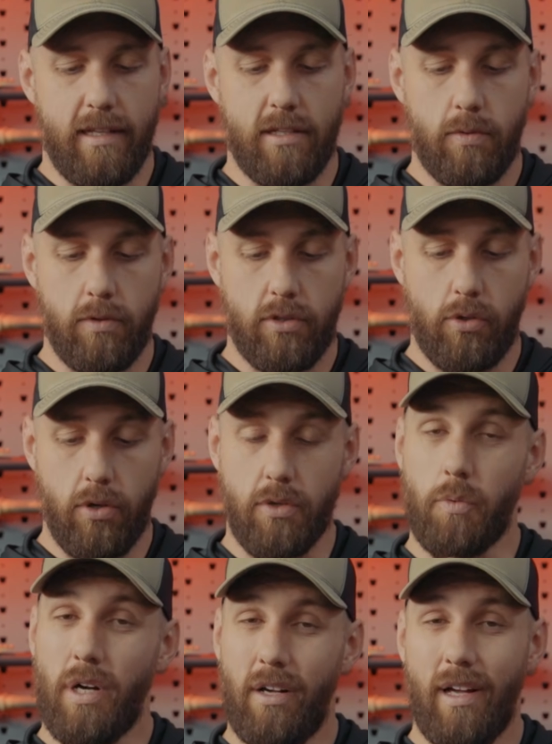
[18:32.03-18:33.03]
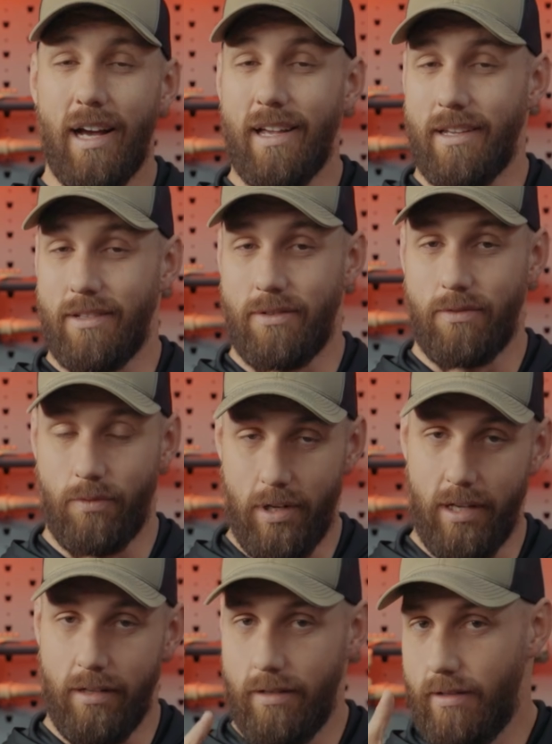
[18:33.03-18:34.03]
This one scores well as
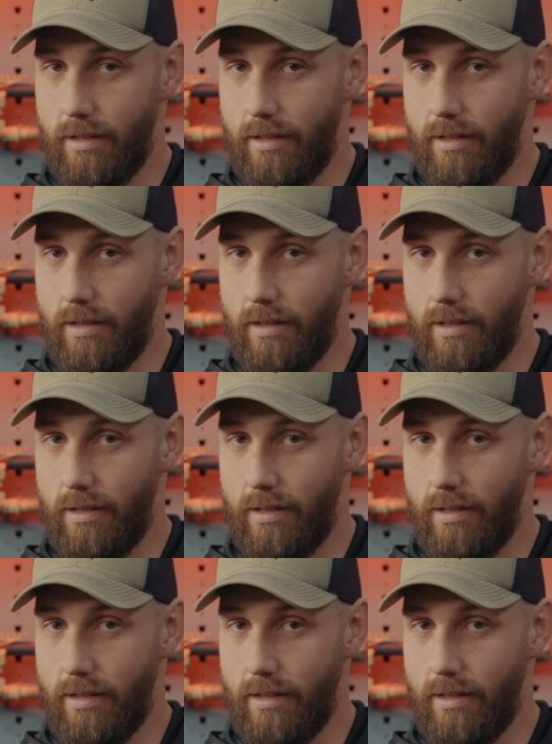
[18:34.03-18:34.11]
well.